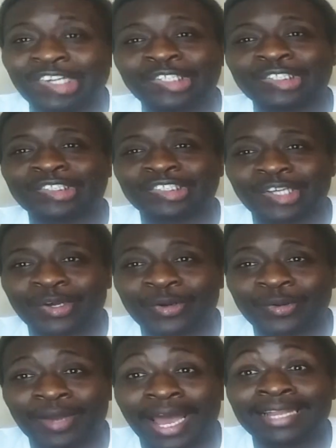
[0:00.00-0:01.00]

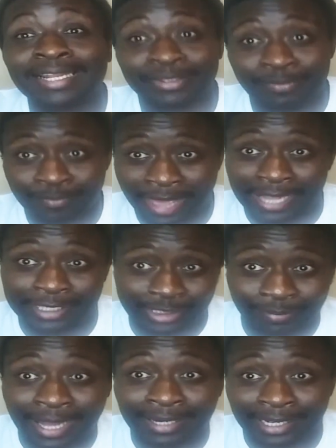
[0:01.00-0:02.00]
So I let them back into
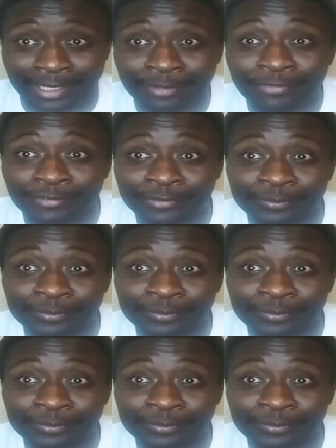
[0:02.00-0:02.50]
my life.